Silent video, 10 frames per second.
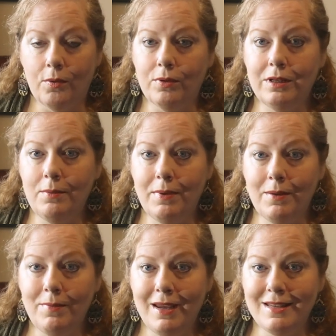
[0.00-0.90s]
Wouldn't it be
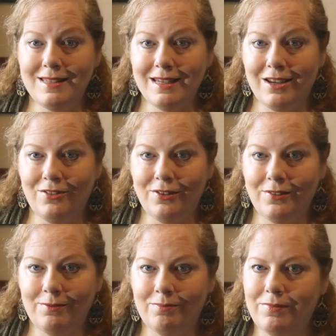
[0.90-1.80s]
amazing
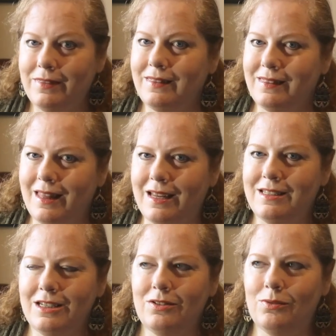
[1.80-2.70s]
if
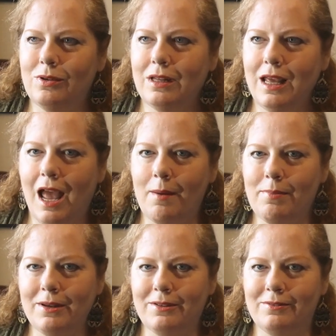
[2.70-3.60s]
that didn't really
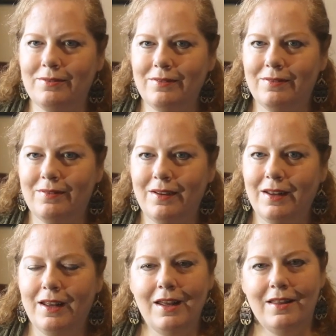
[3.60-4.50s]
happen?
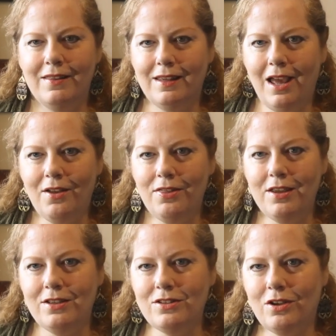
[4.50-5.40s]
Think how
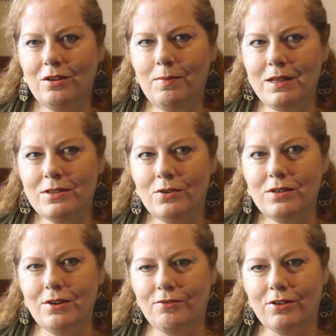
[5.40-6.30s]
things could be so
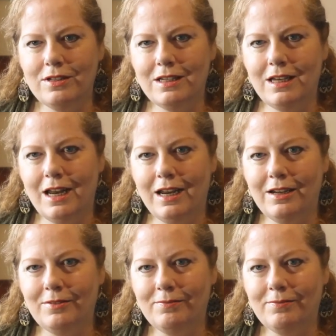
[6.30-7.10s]
different today